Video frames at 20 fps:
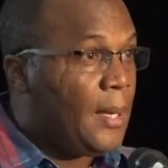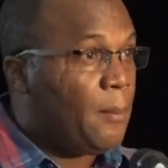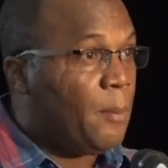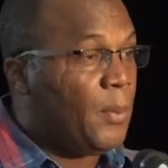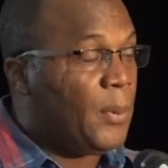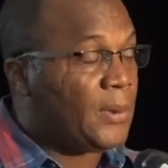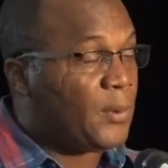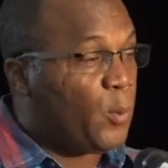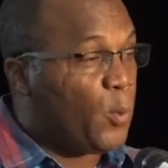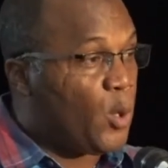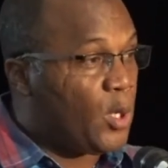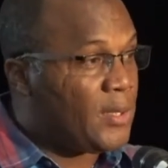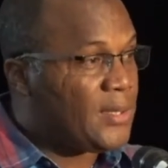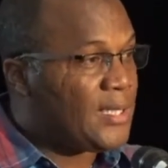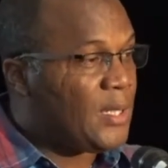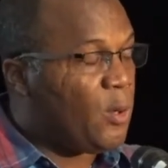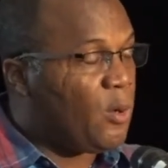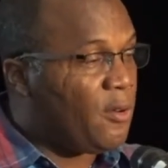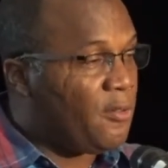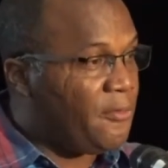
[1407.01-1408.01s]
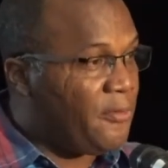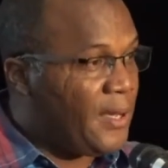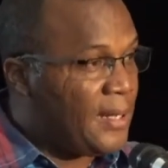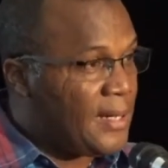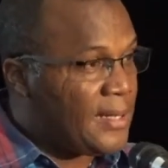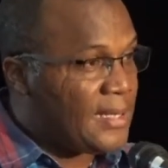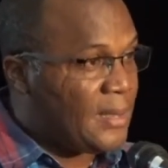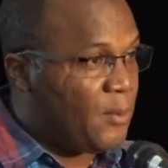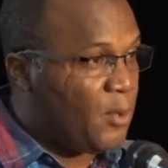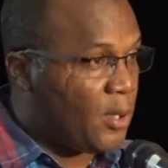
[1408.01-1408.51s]
But once our
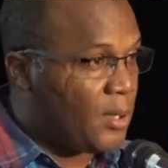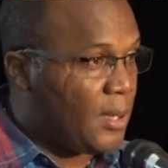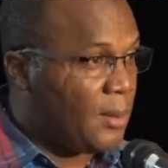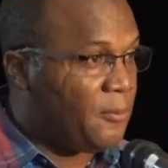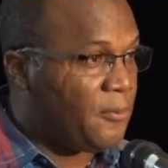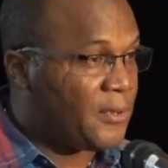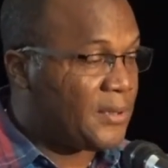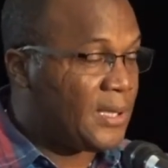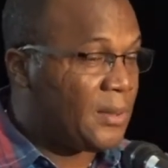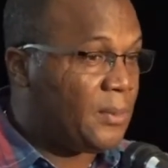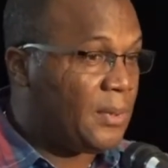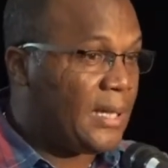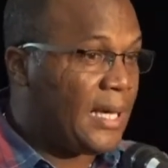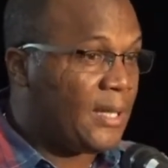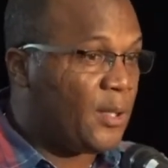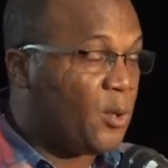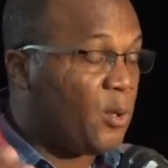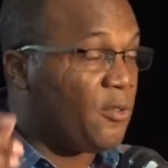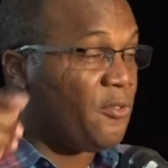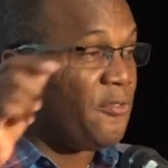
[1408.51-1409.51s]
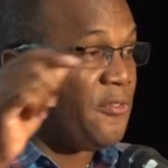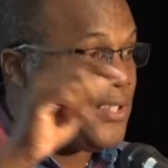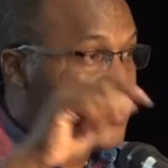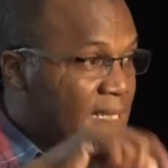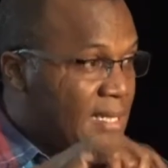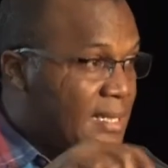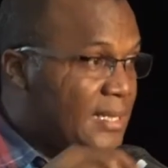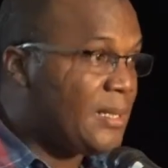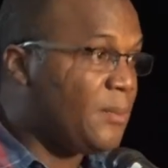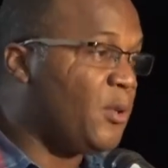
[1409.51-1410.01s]
vendors are more comfortable and our
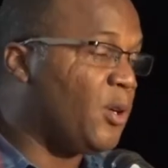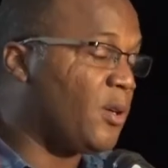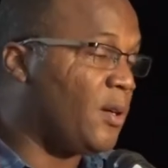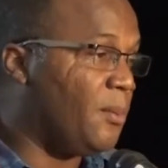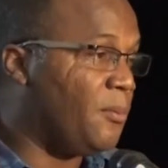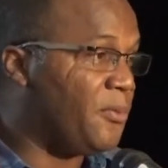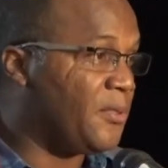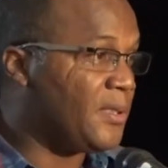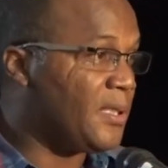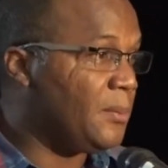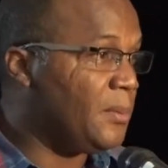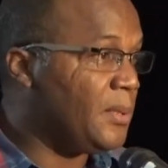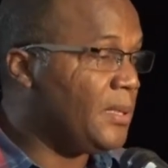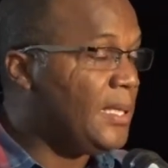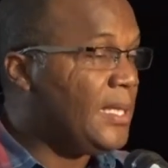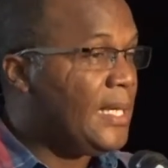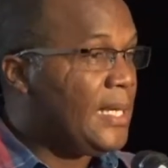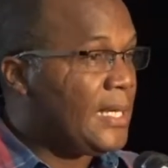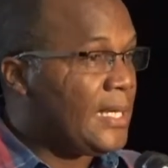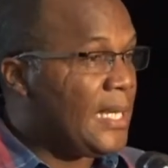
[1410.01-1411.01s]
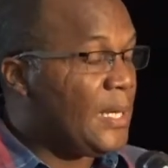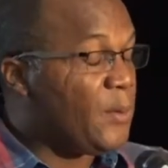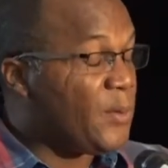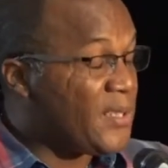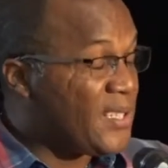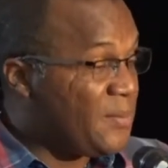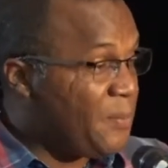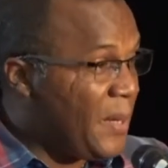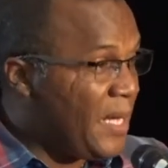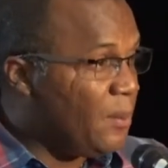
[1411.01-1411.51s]
visitors are more comfortable, they will
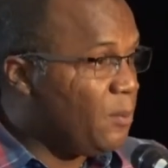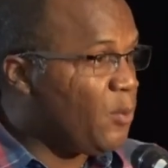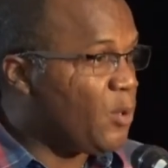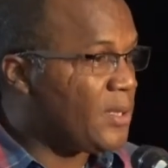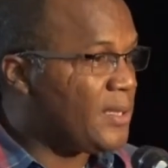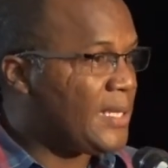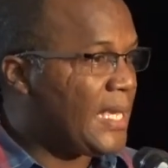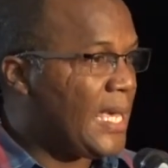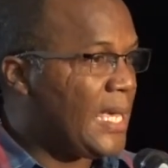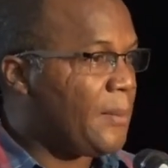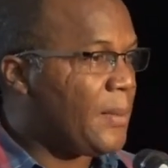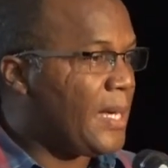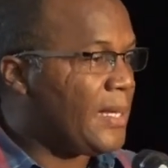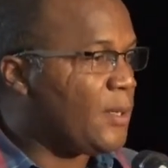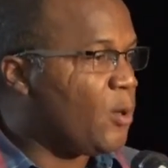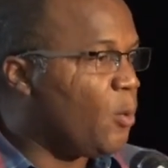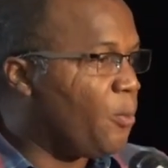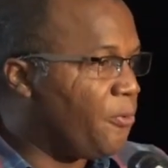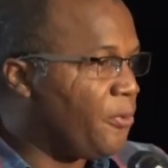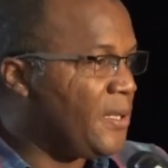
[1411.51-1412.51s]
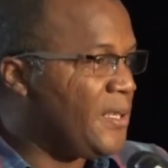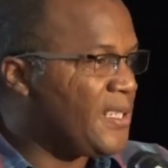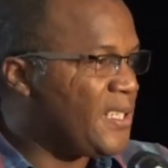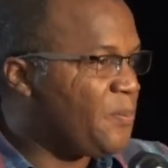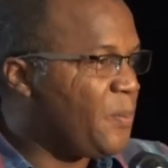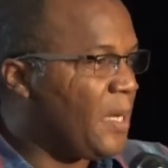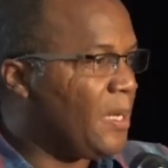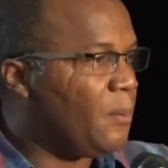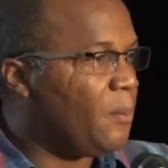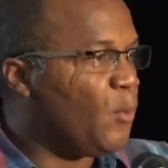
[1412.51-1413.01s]
spend more time and hopefully
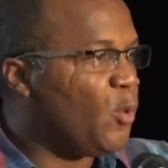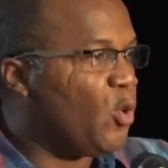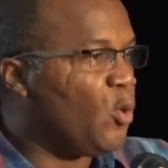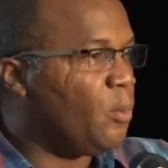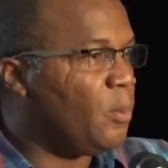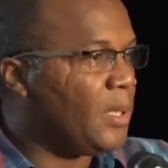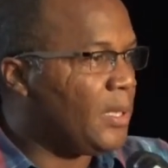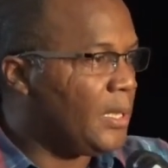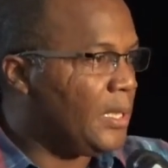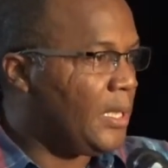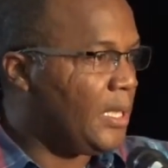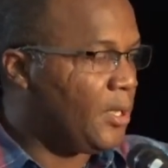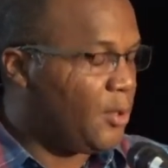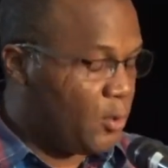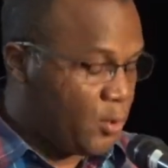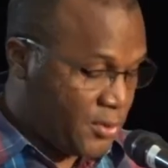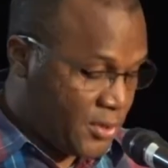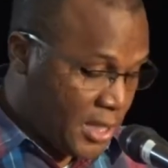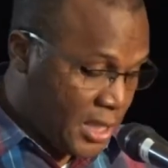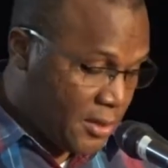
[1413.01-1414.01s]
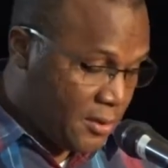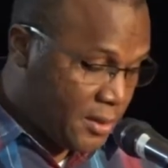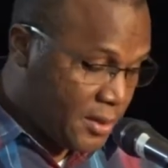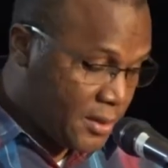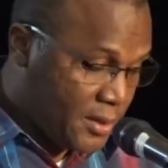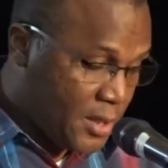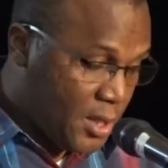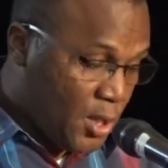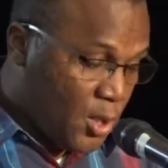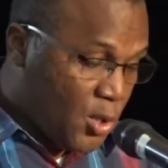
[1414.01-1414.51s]
spend more money in those
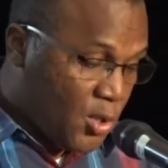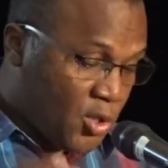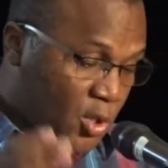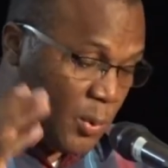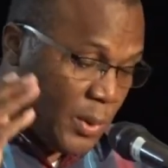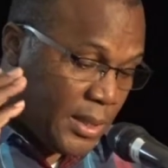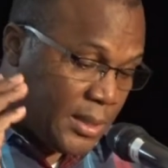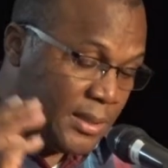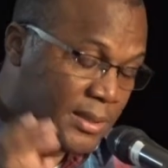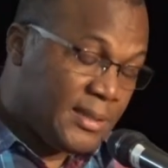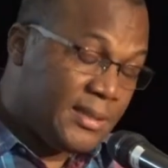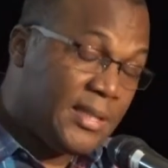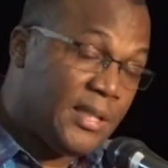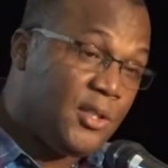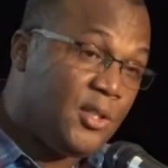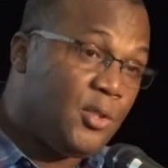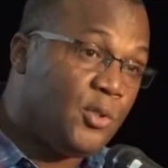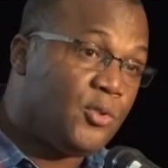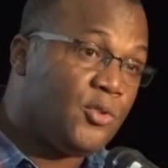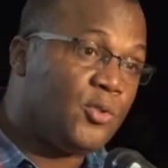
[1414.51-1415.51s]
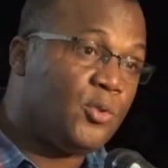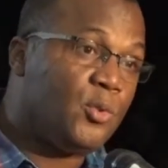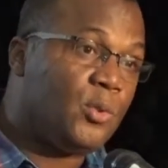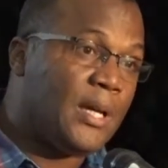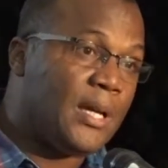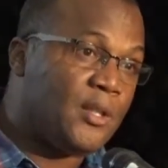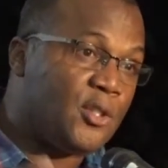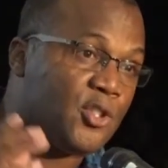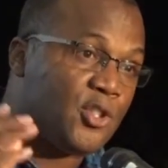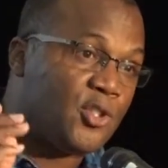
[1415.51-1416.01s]
areas. So we continue to
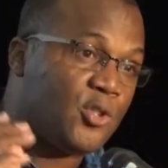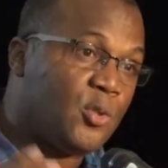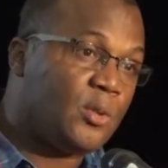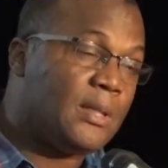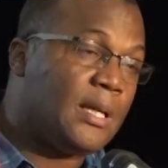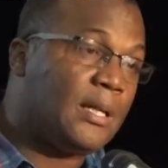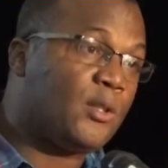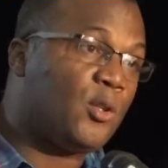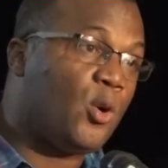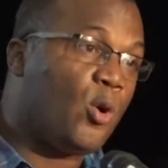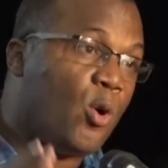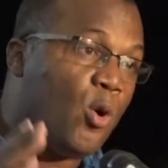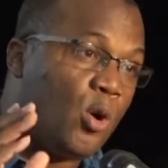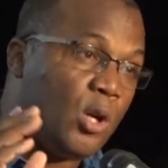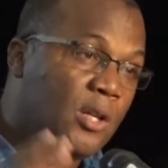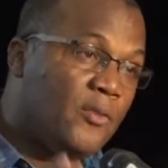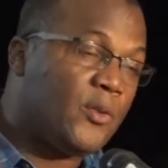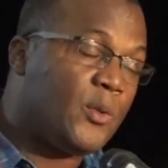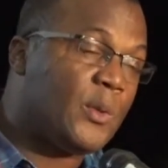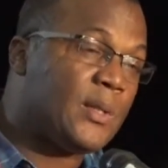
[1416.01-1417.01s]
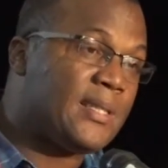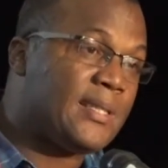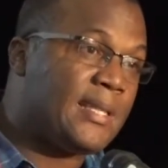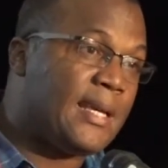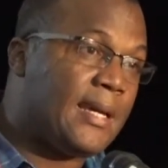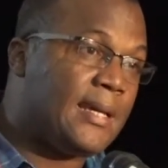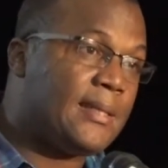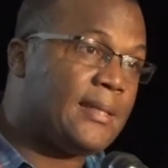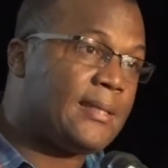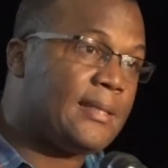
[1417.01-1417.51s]
ensure that all of our
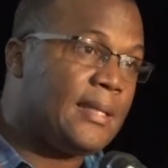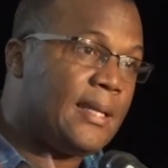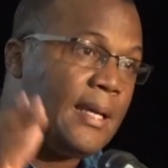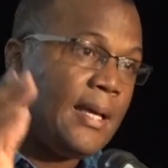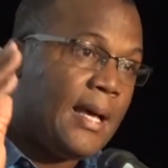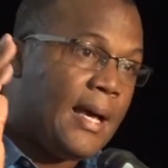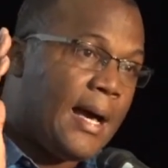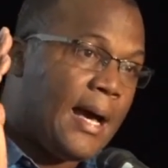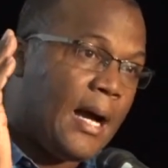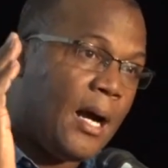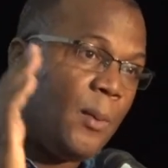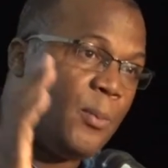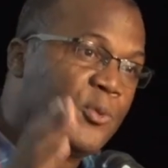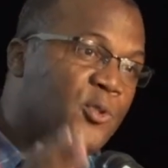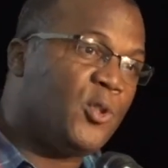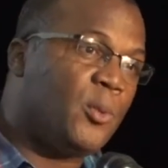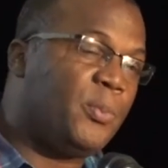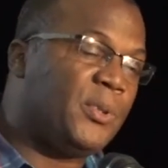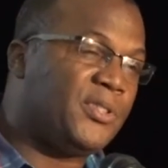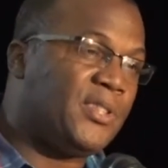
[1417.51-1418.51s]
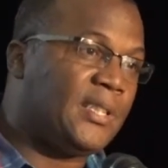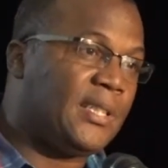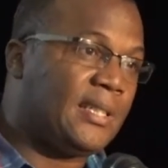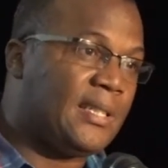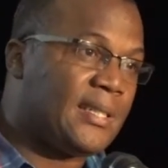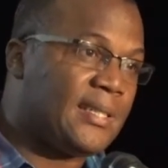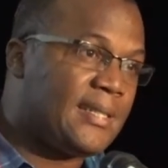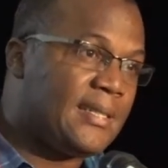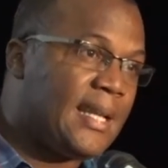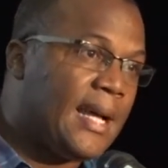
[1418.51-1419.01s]
sites are up to a
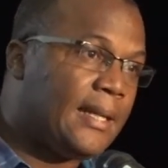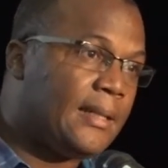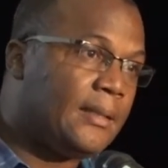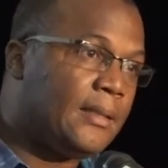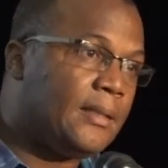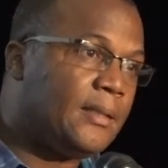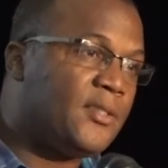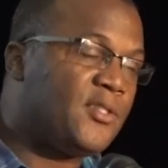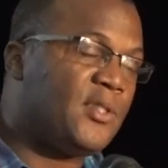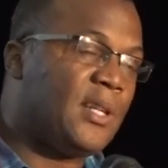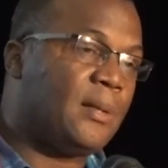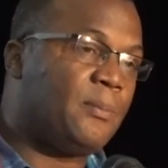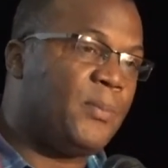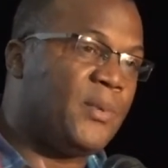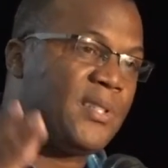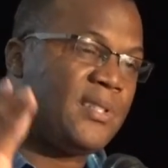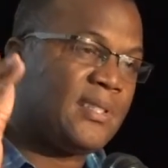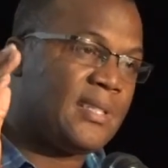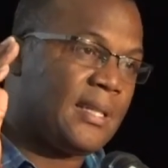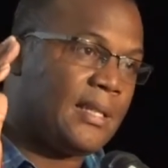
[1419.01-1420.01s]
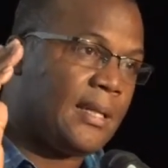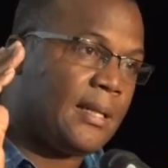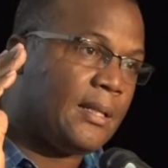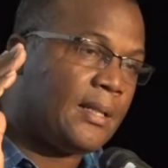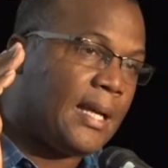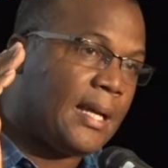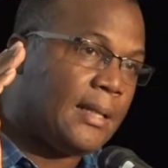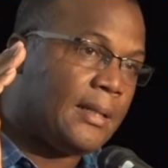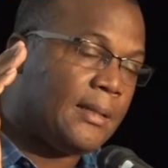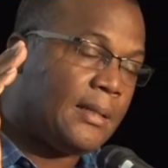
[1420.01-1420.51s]
particular standard so that persons
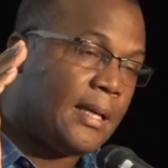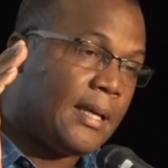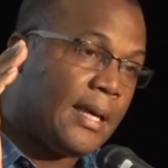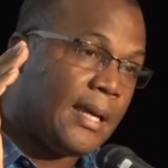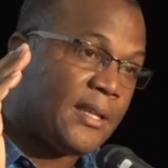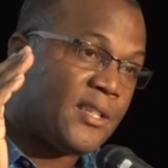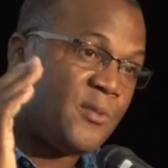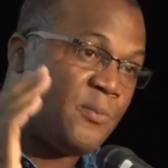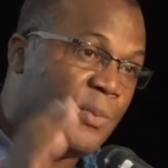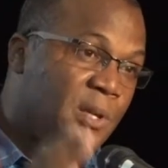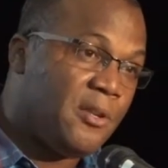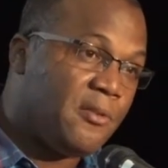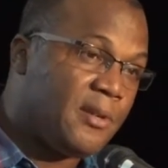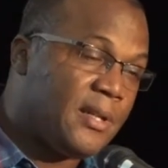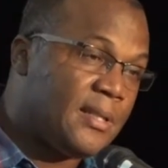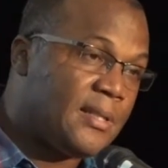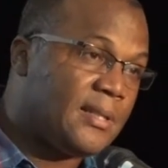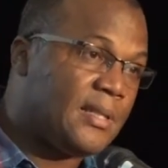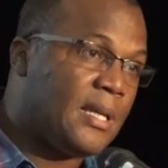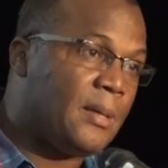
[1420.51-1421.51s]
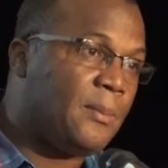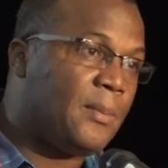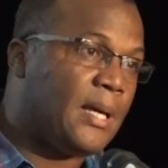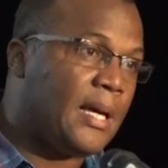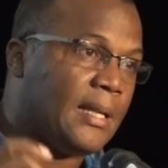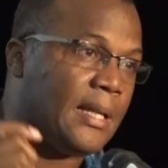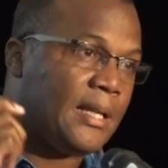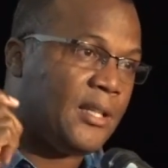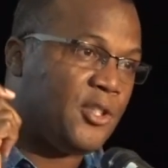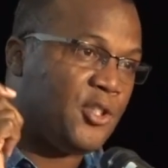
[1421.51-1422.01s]
can experience them
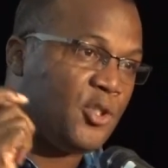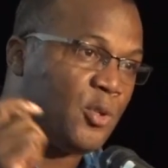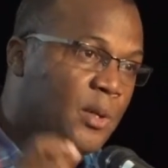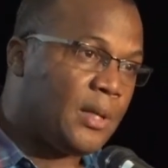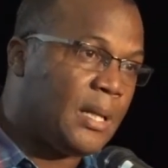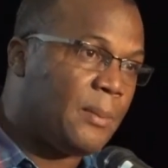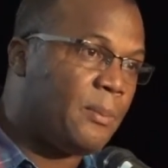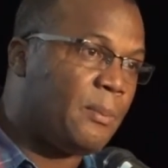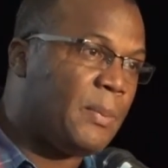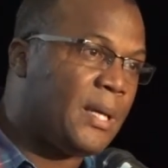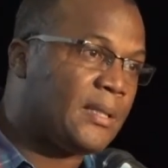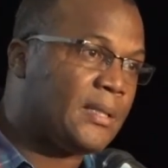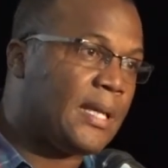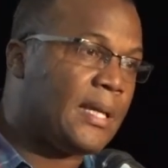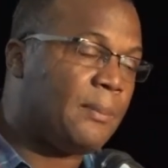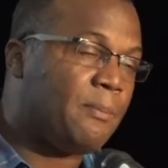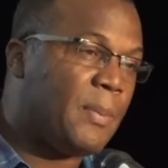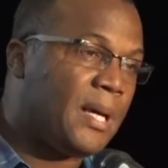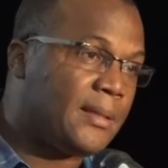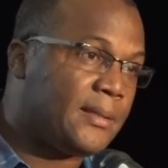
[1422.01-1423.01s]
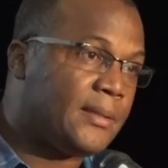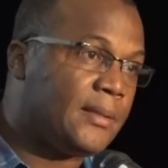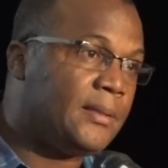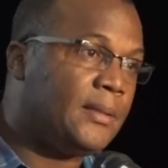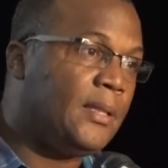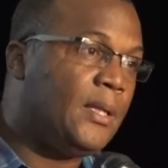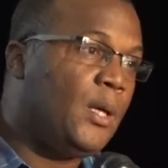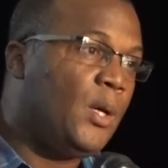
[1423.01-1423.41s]
and enjoy them better and better.